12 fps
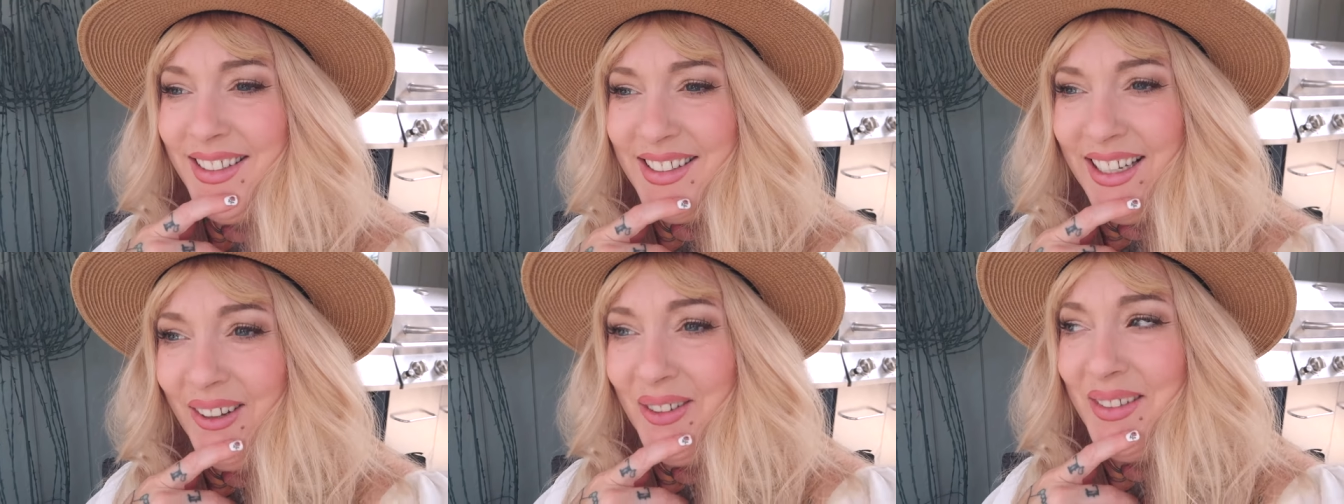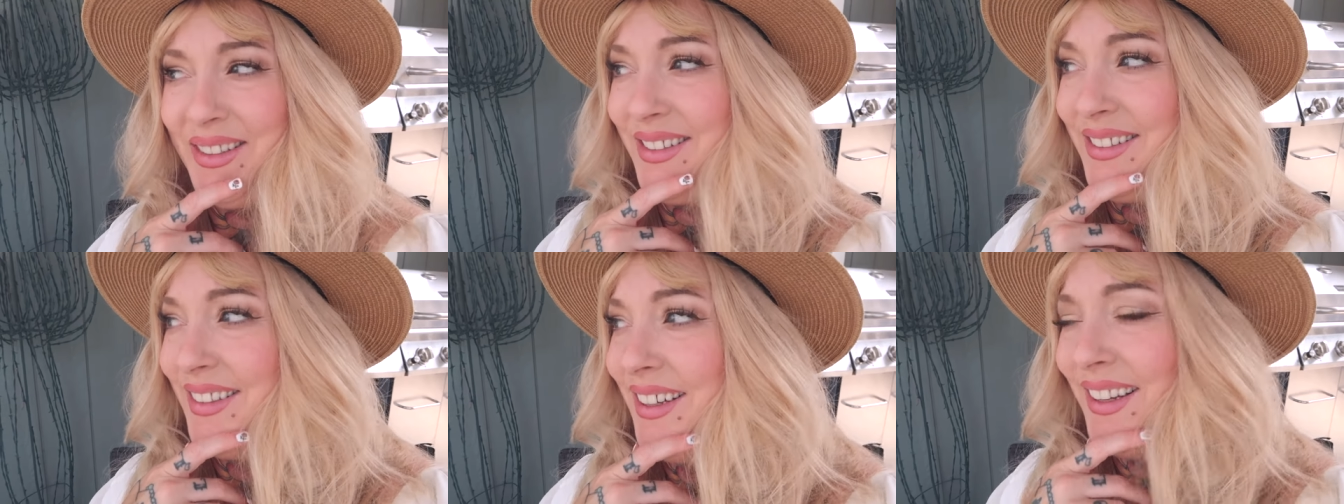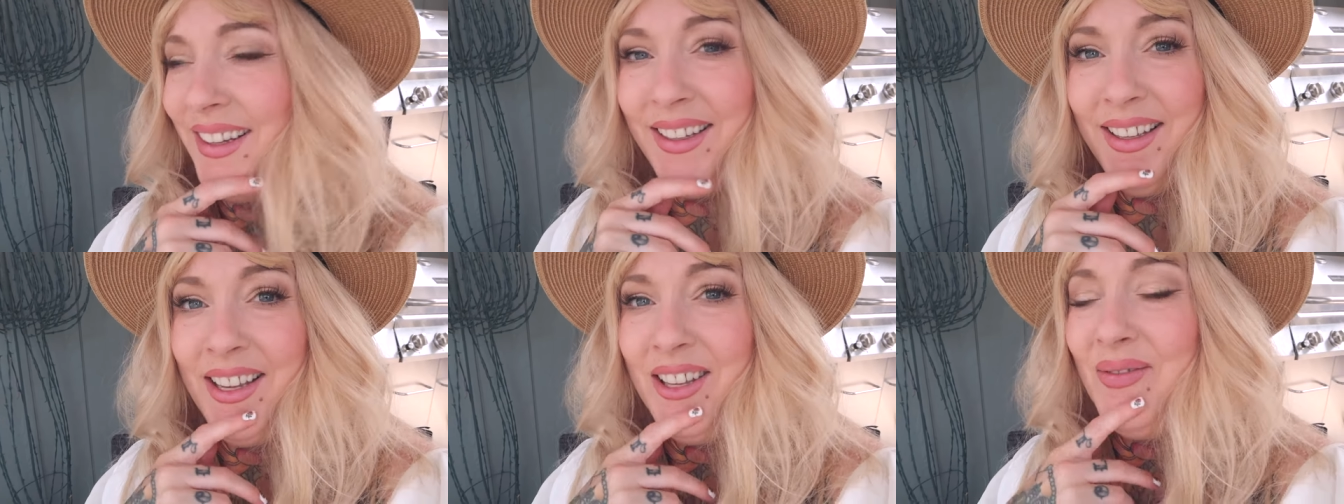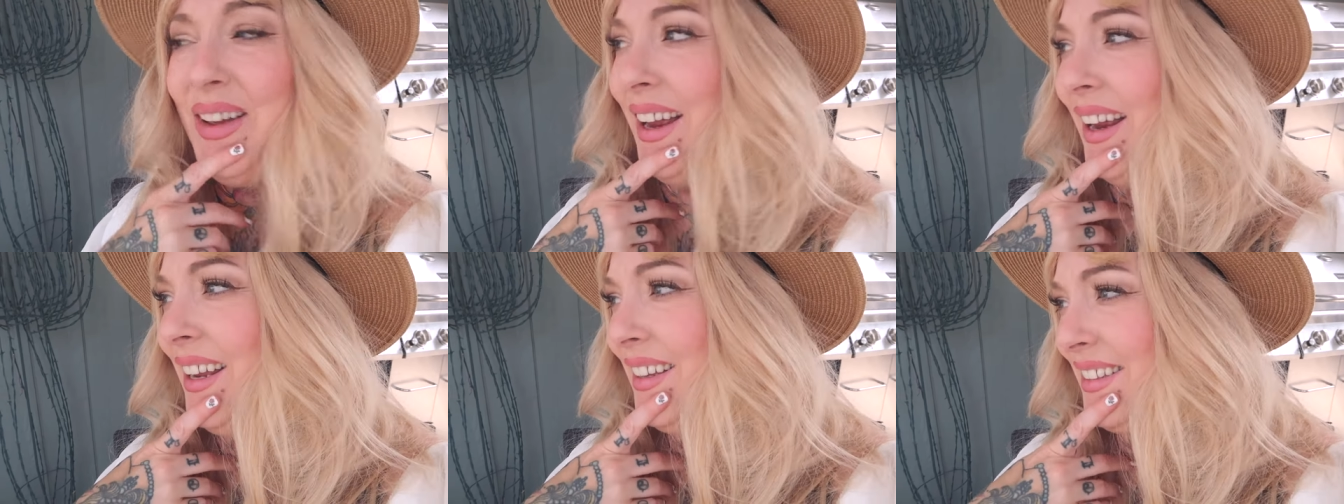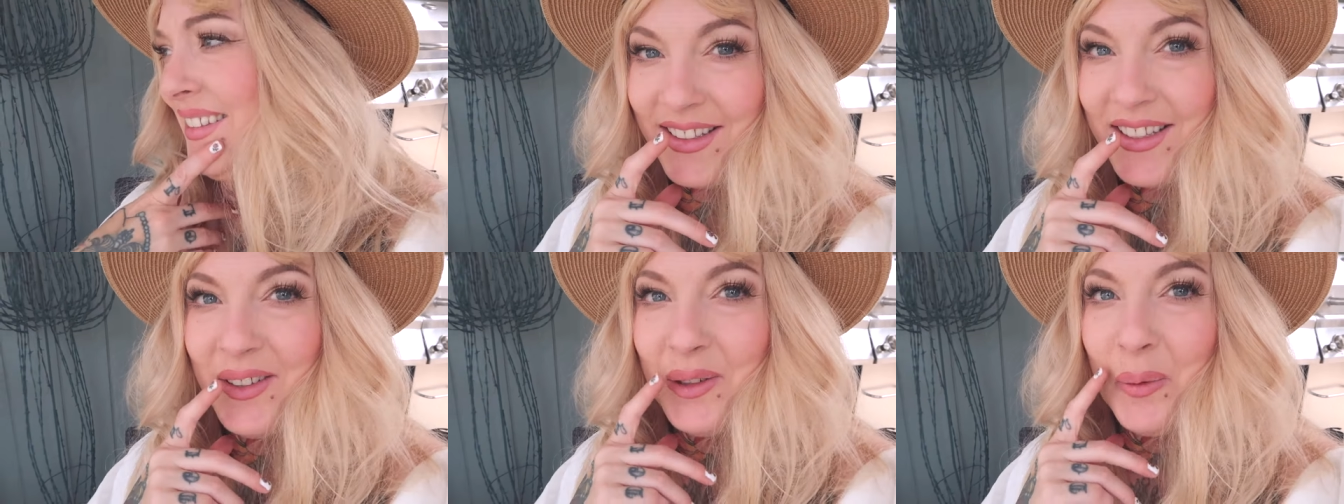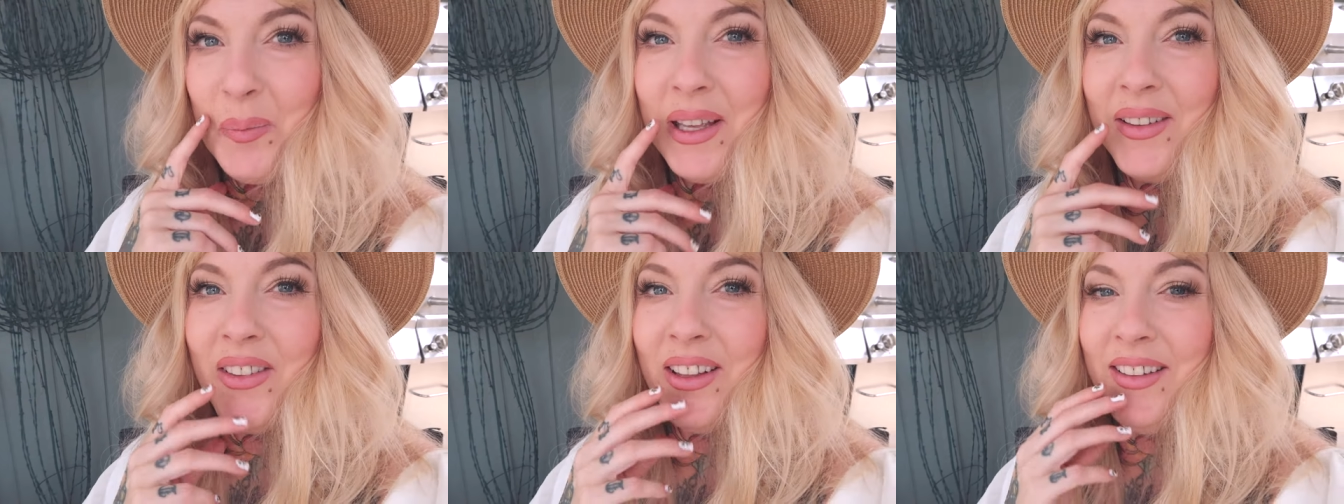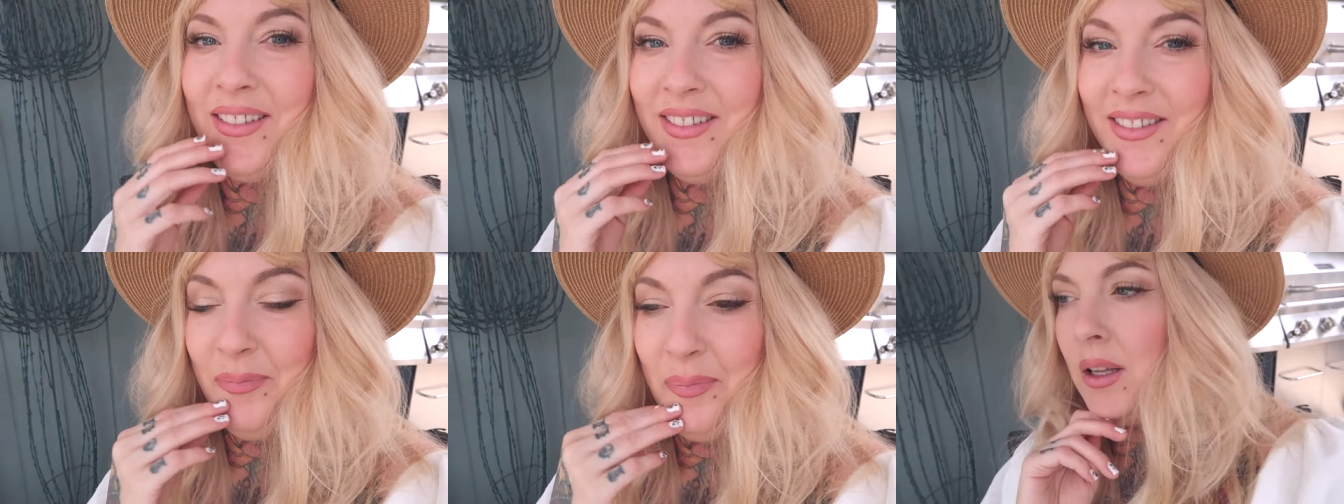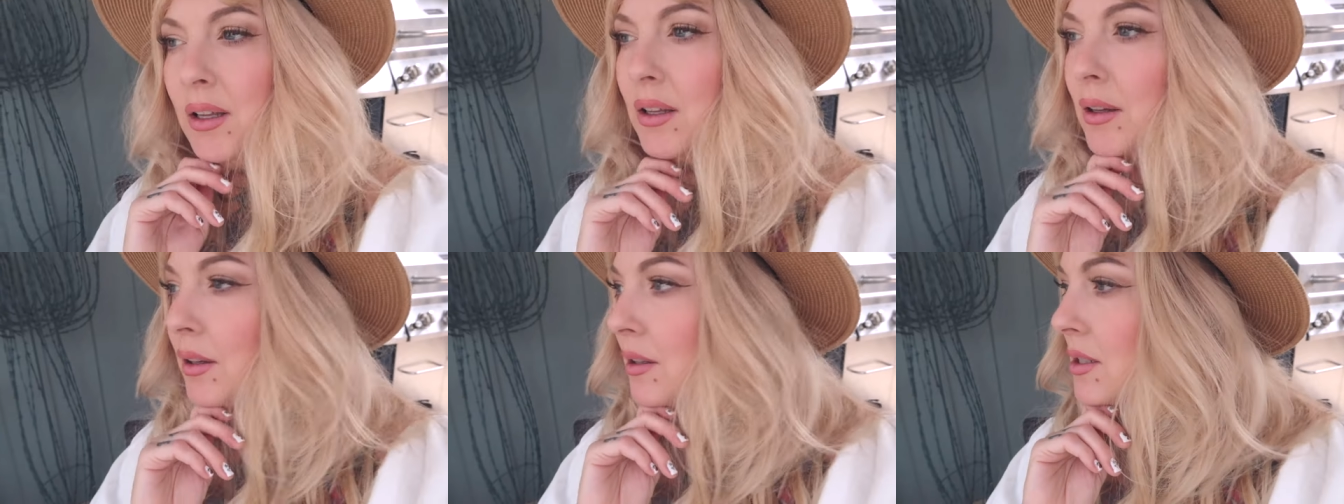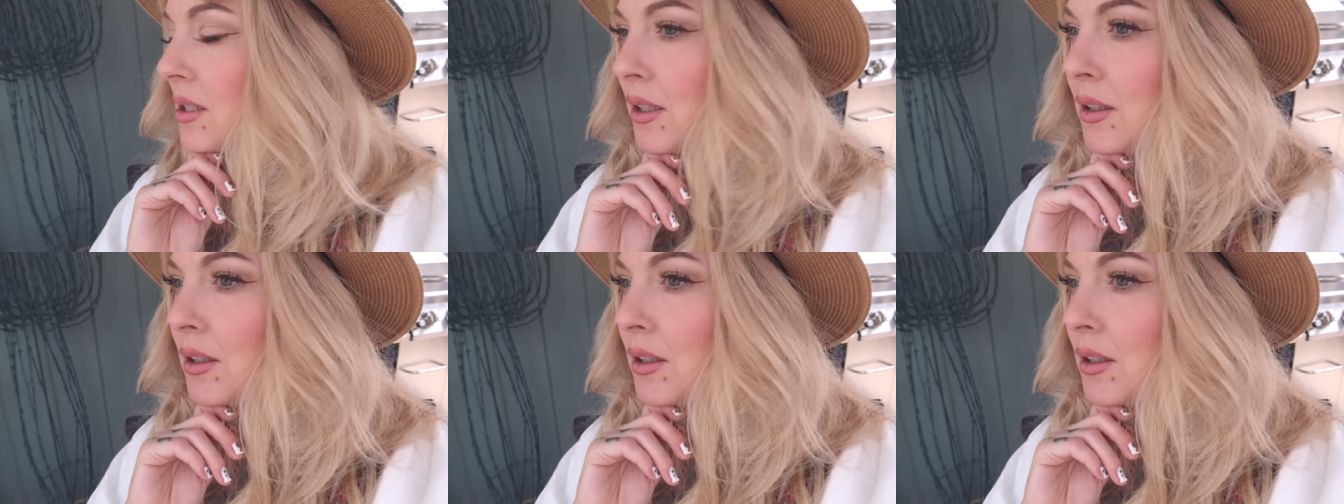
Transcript: the sounds he makes, like a little piglet. And